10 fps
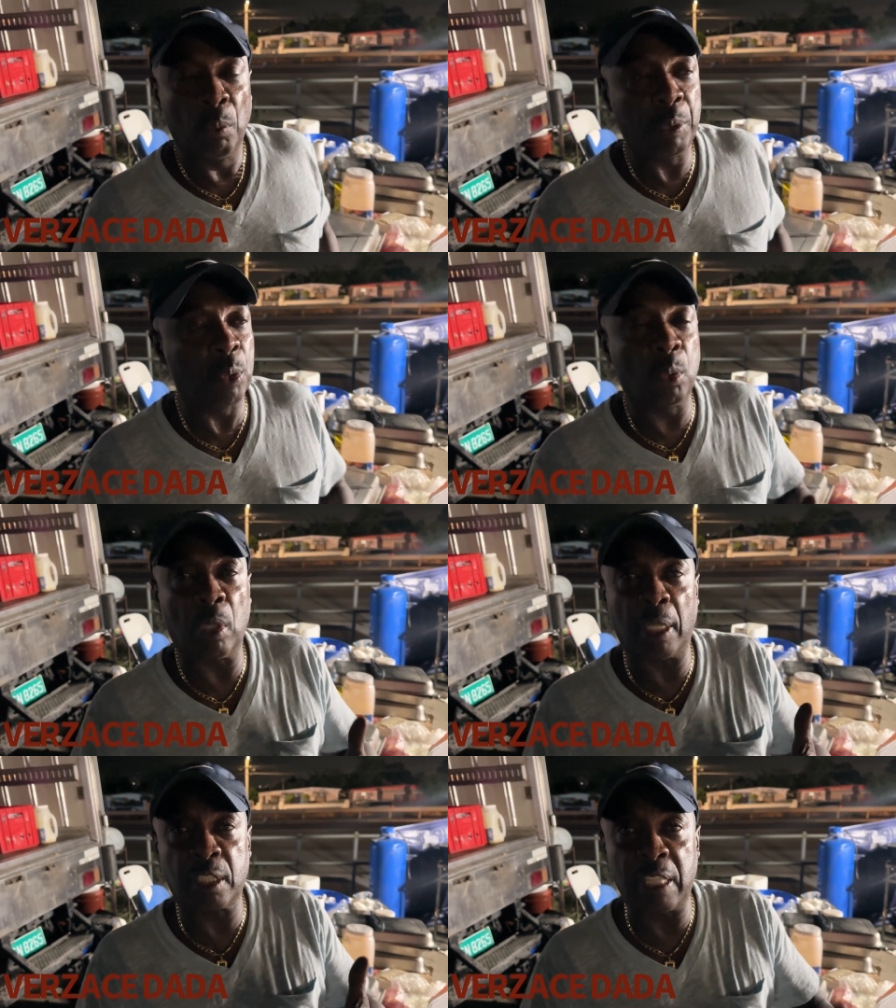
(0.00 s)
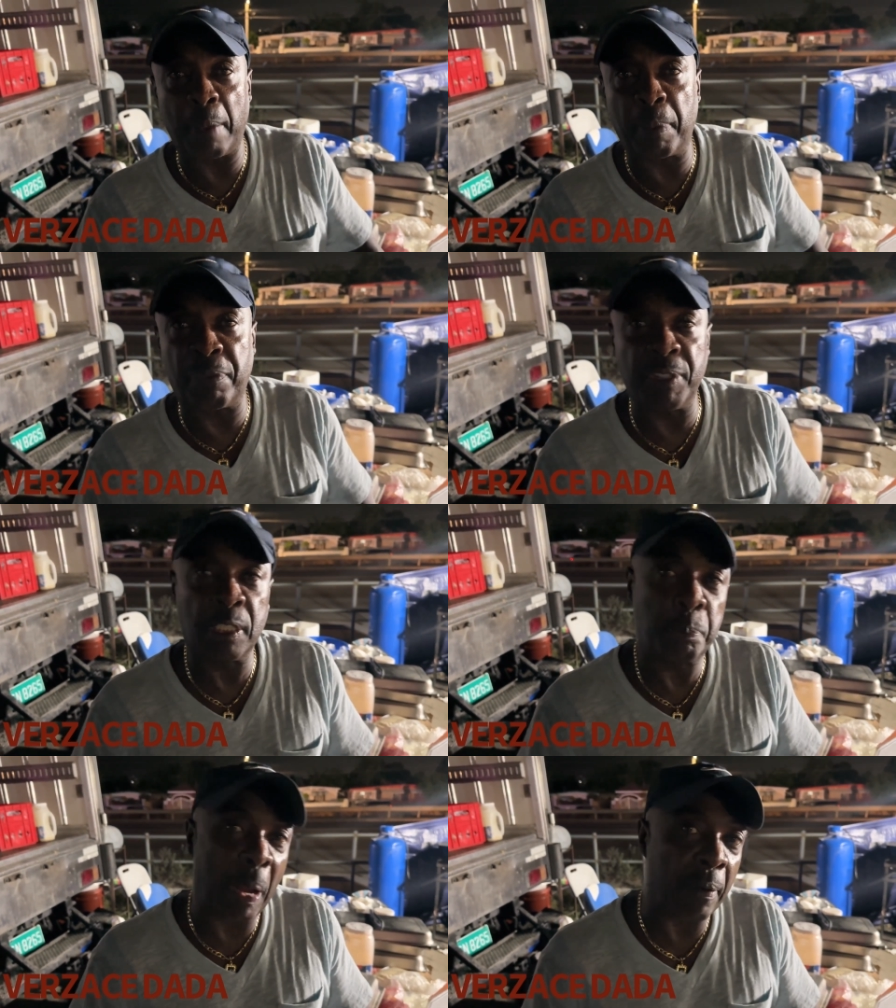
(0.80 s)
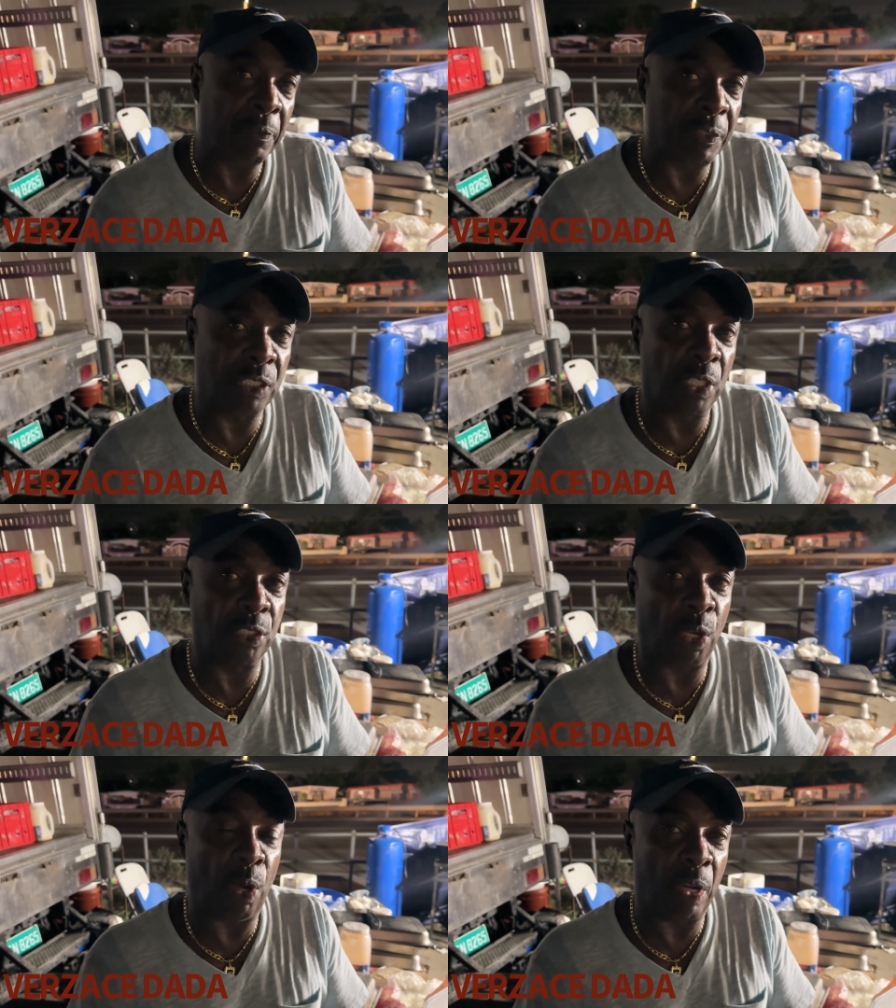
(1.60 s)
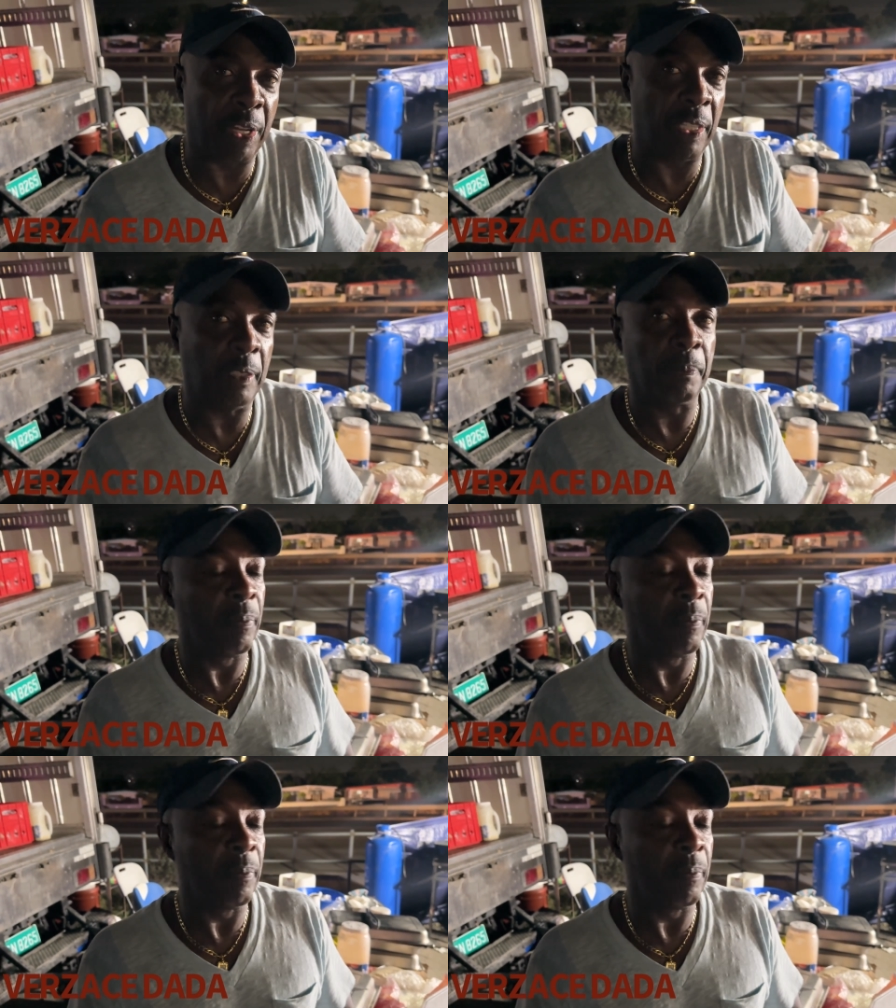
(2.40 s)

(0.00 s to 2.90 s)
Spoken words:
we do snapper fish, parrotfish done to order.